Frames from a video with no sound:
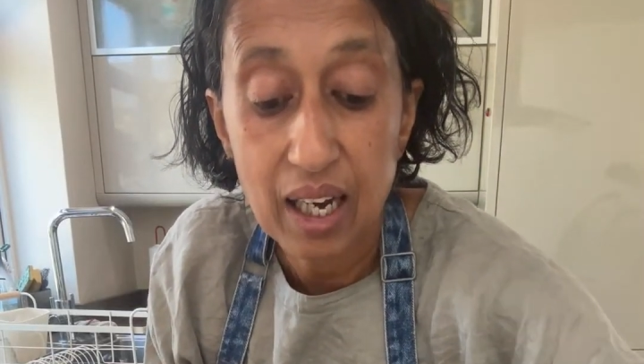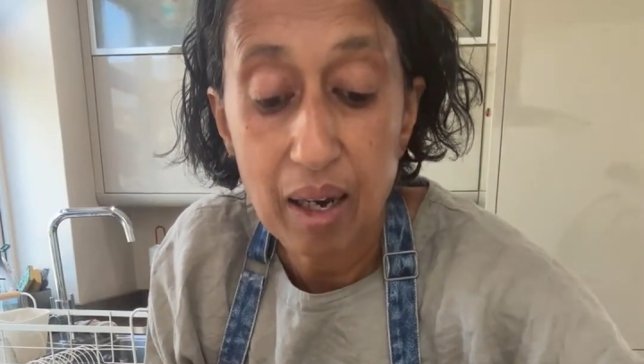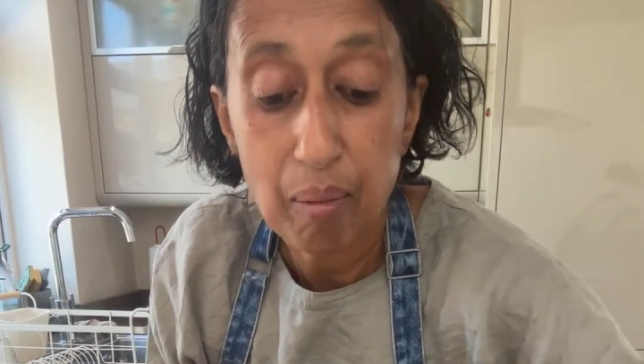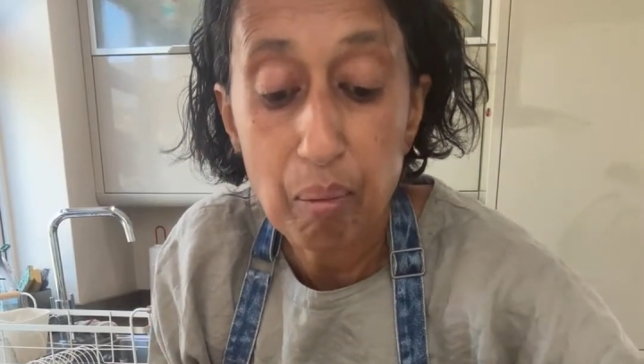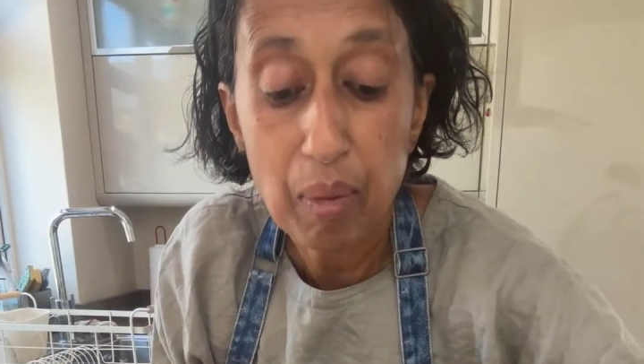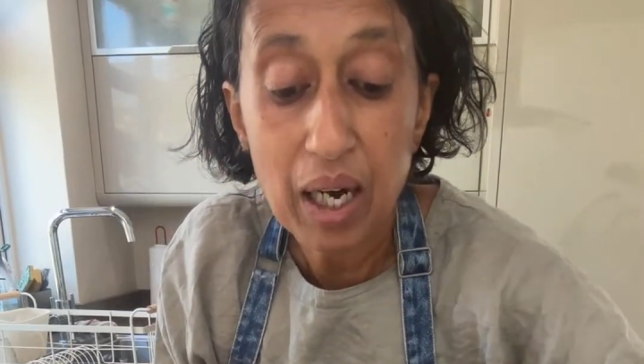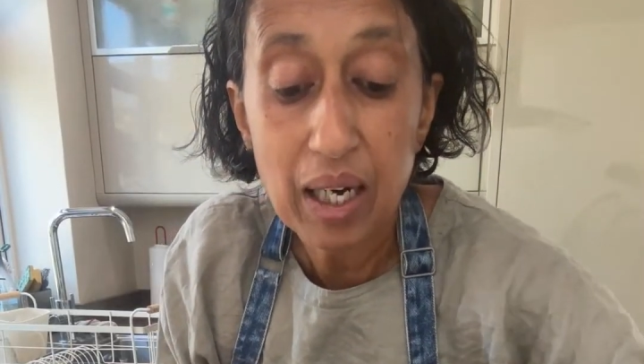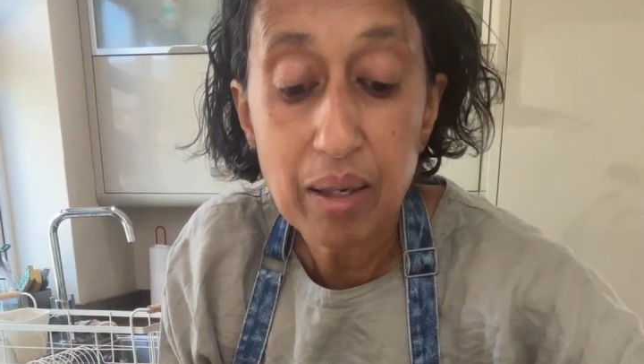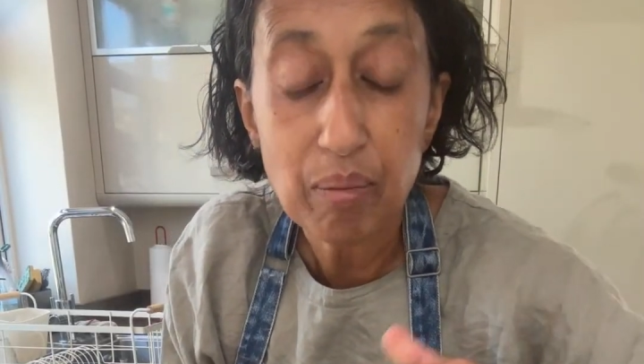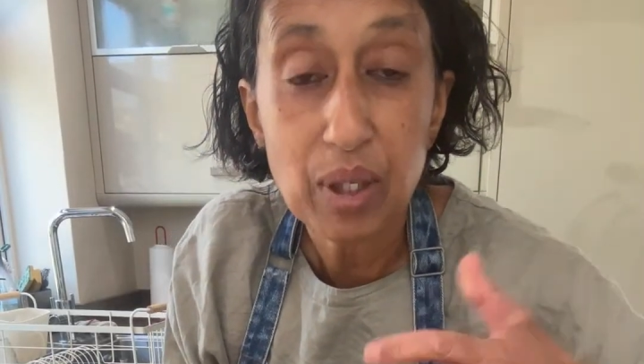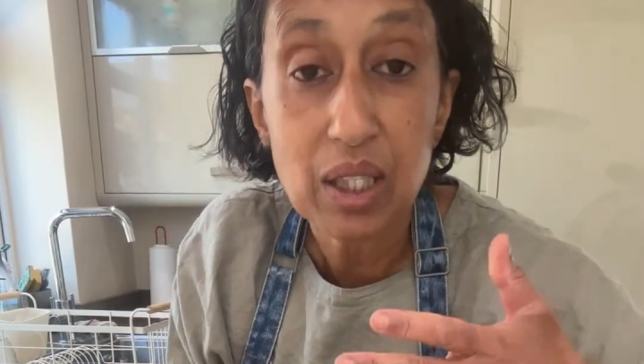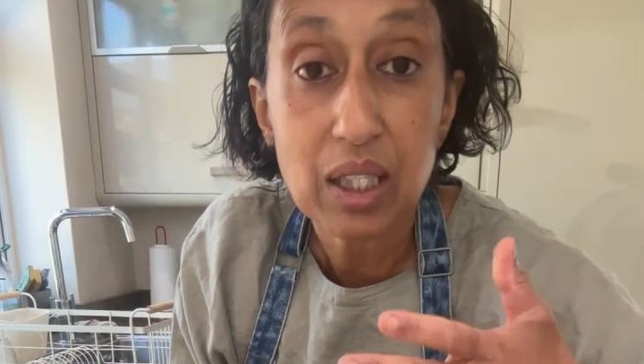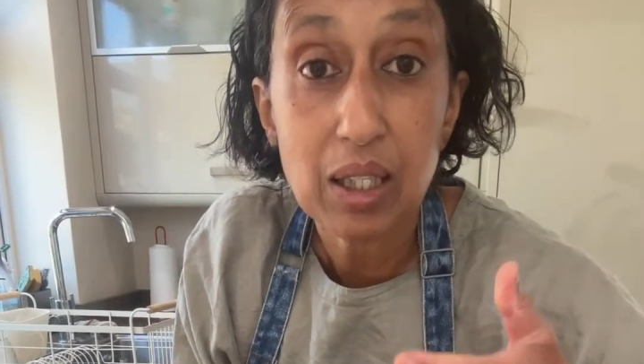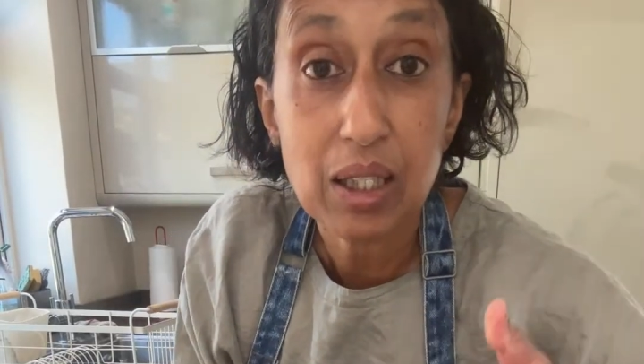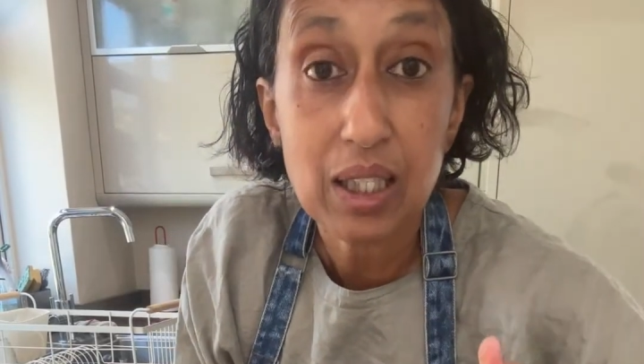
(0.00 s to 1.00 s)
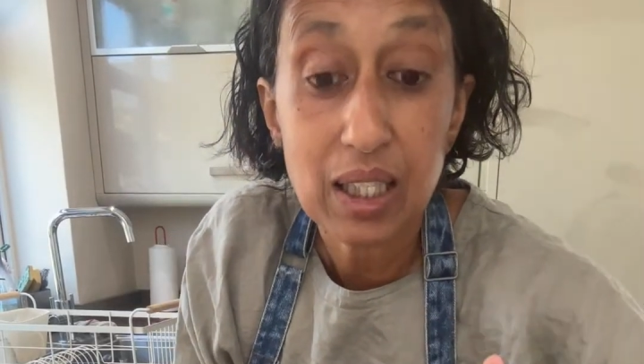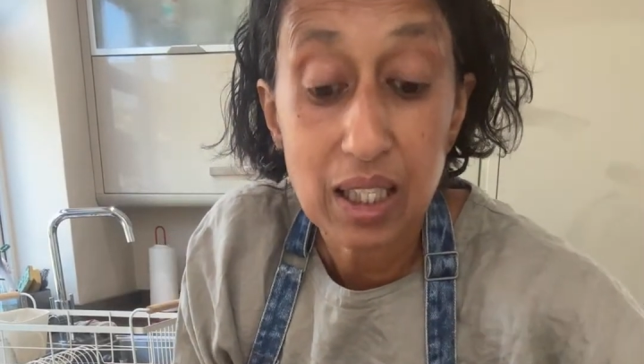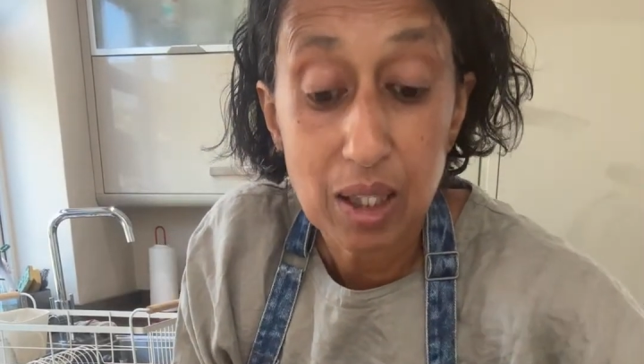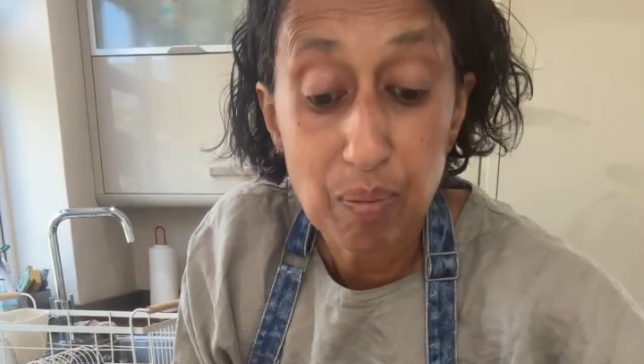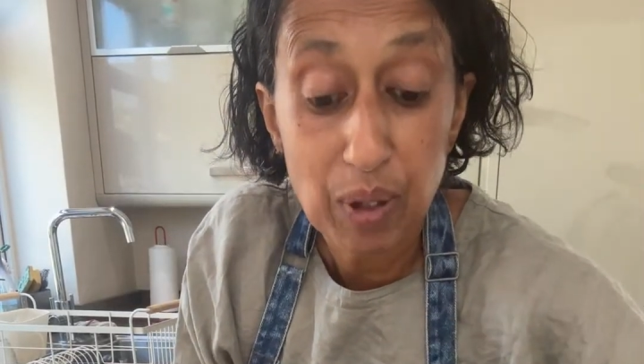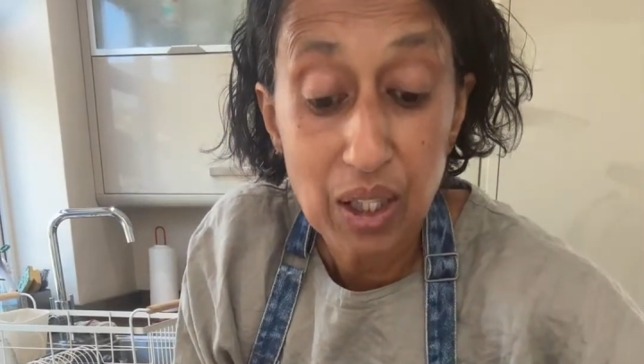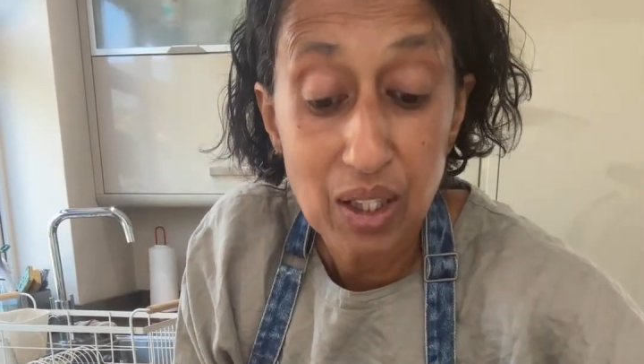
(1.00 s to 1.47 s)
my mustard seeds
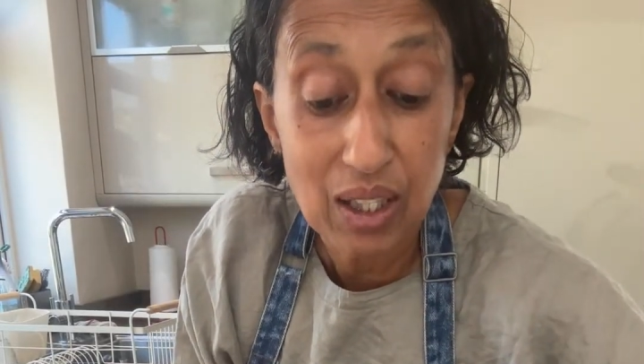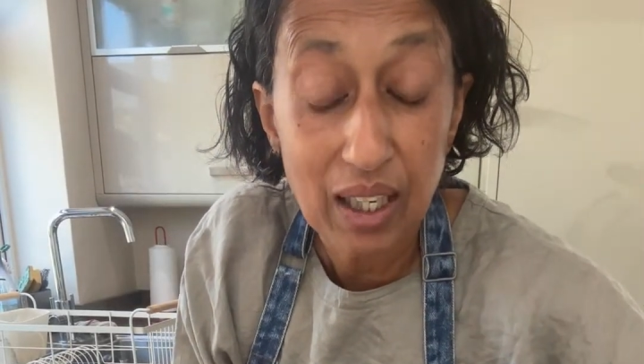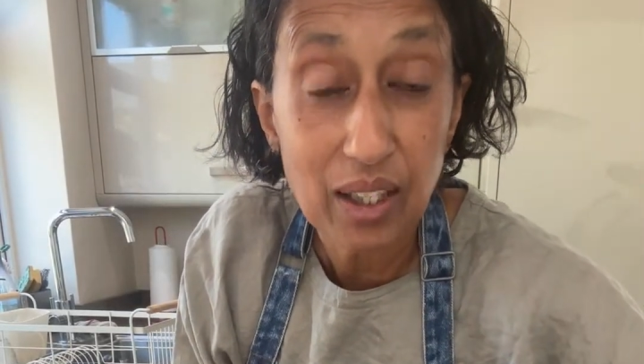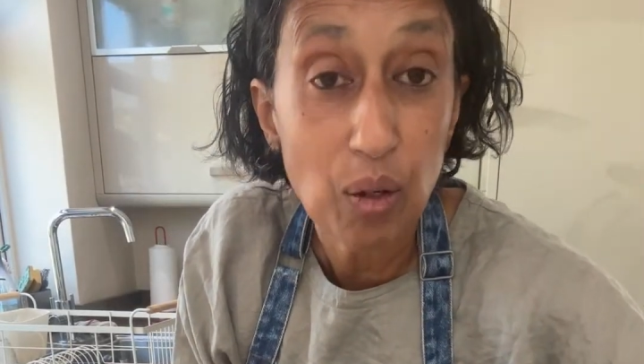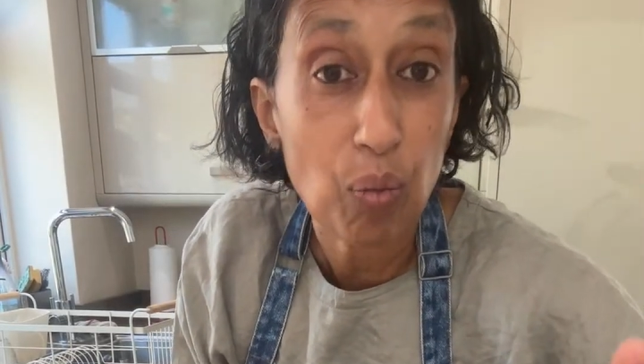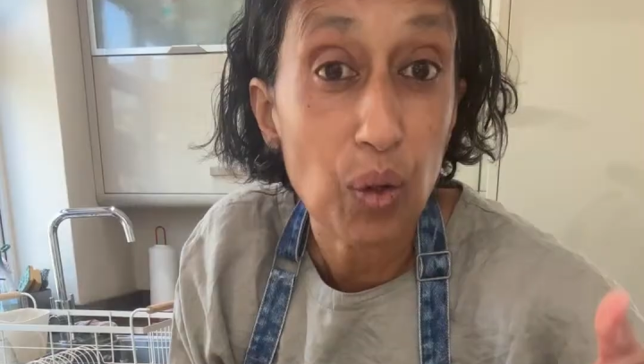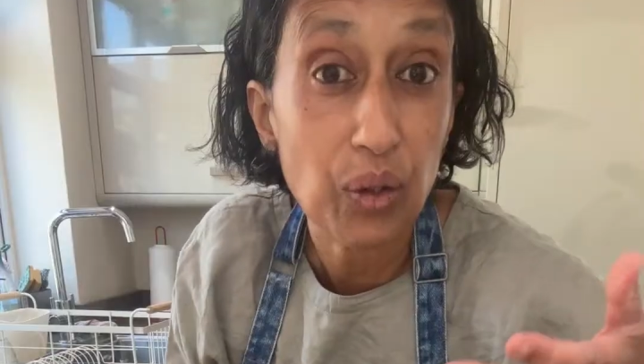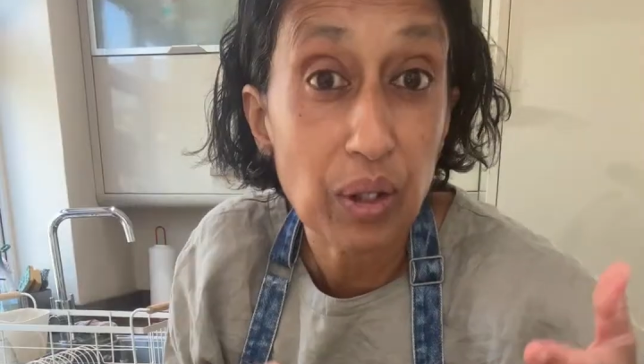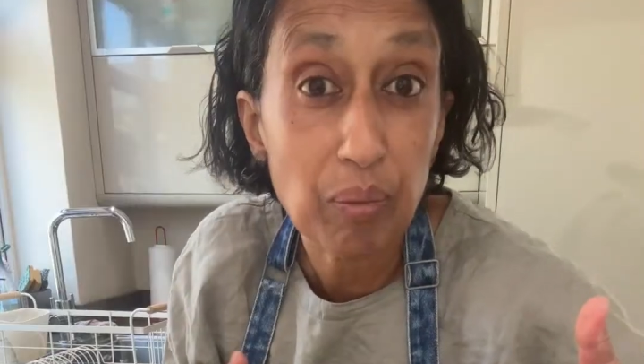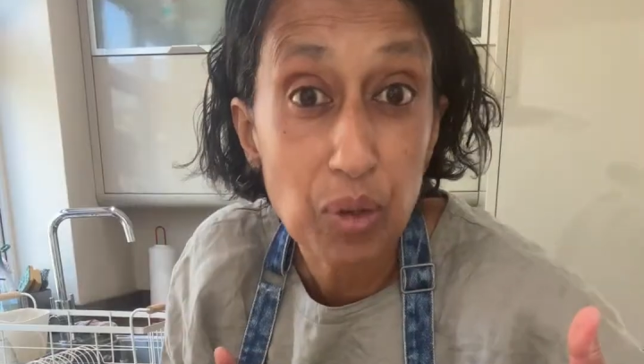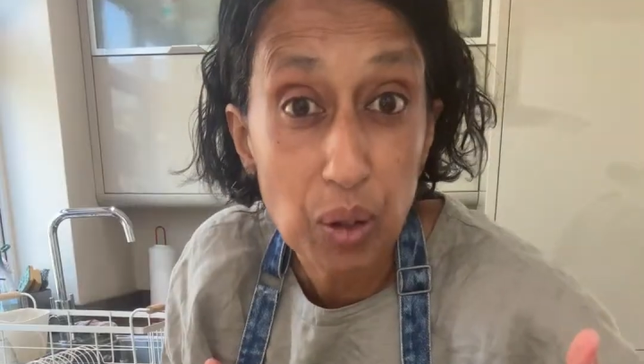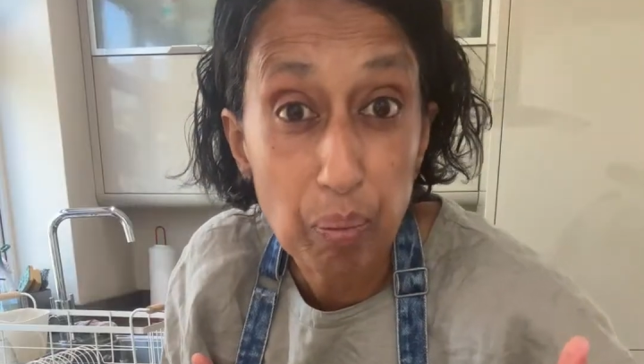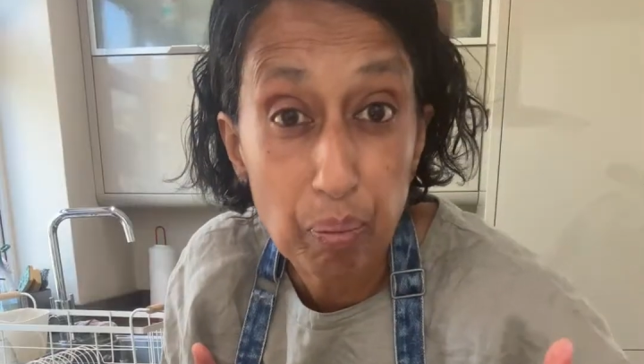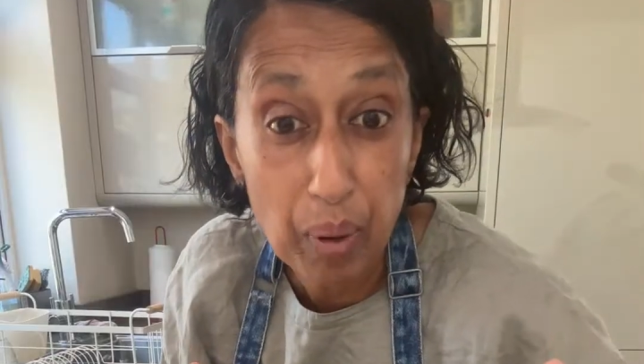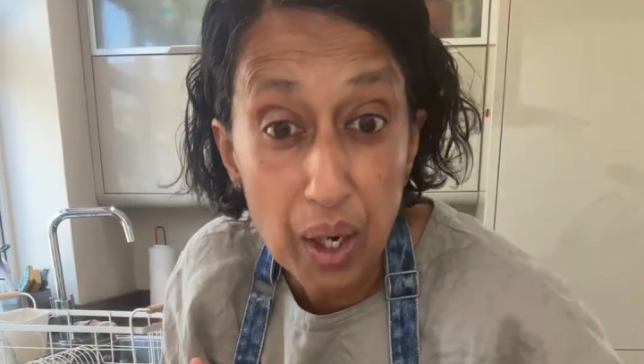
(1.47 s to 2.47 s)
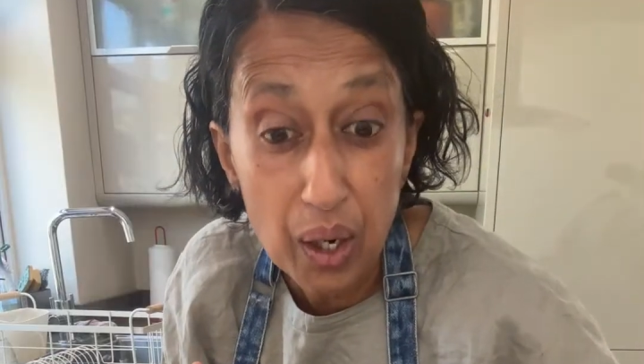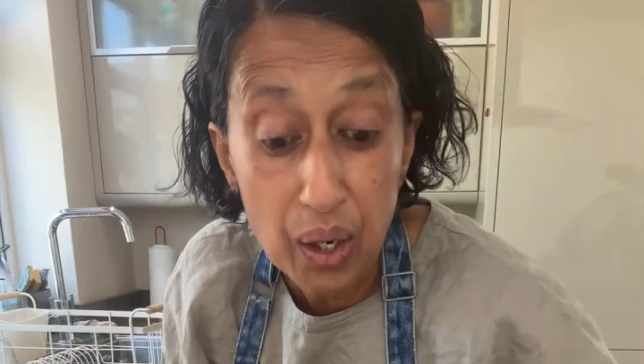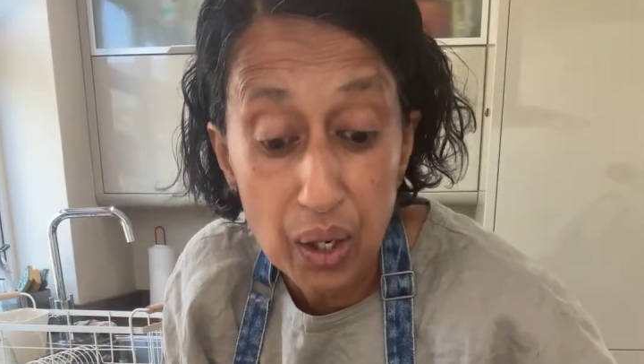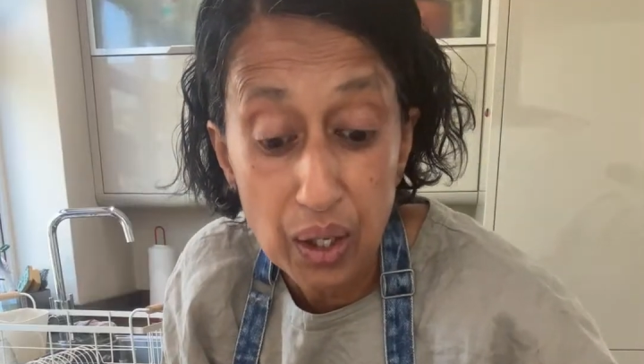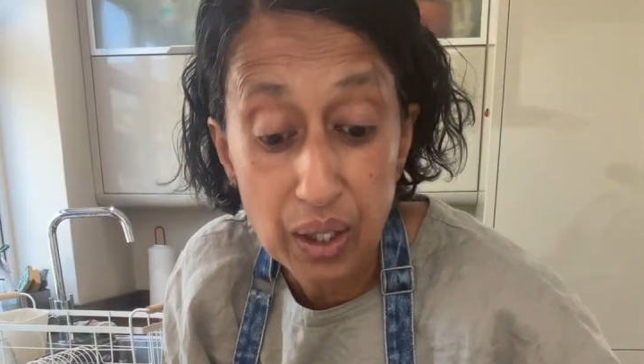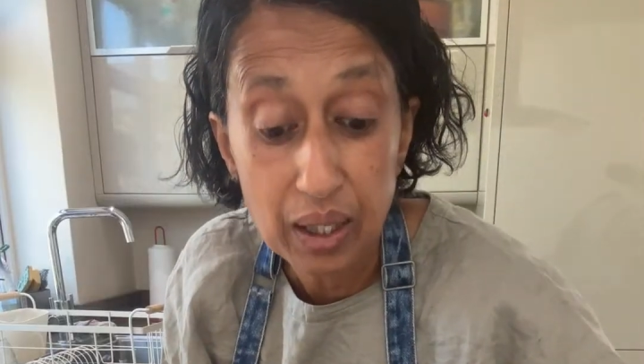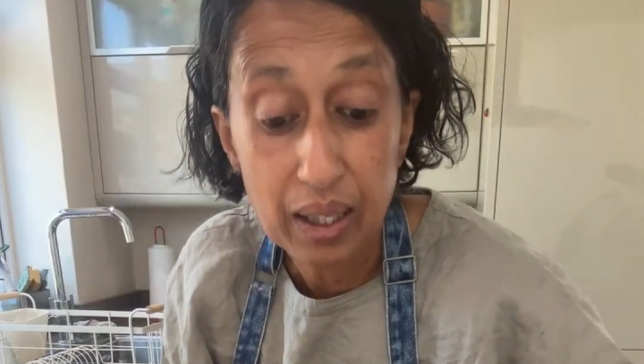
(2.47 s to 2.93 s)
because I don't want them to
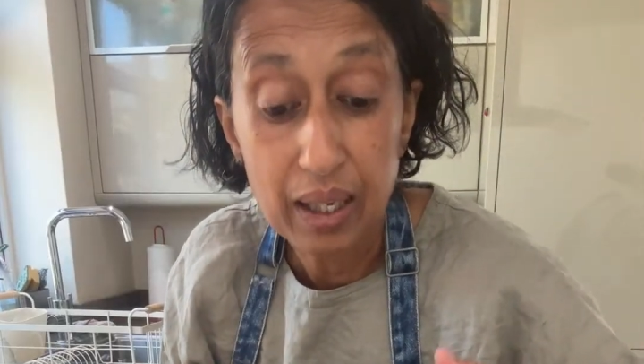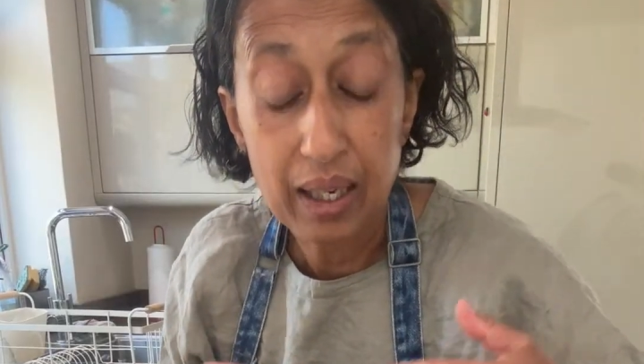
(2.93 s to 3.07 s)
burn.